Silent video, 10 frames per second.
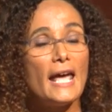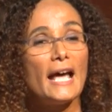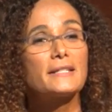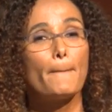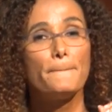
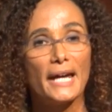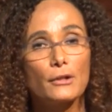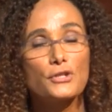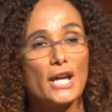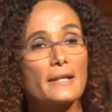has a
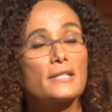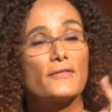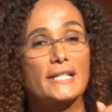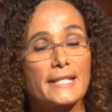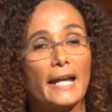better chance of
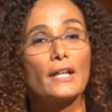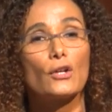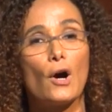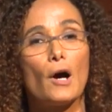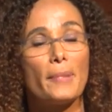a
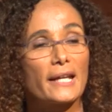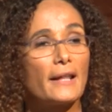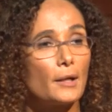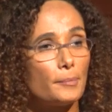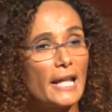second callback
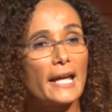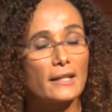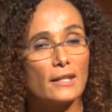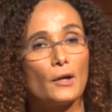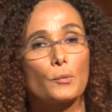than a black
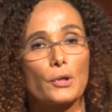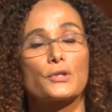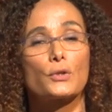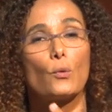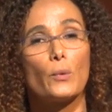young
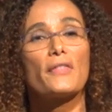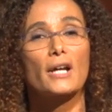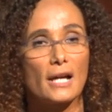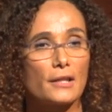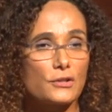person with a
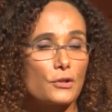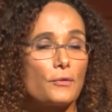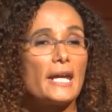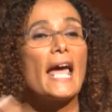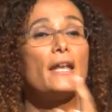college
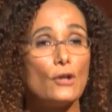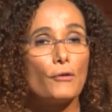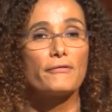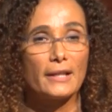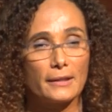degree and
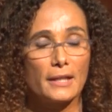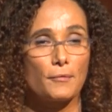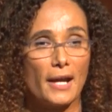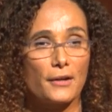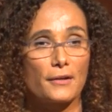no felony
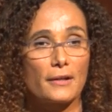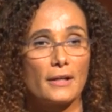record.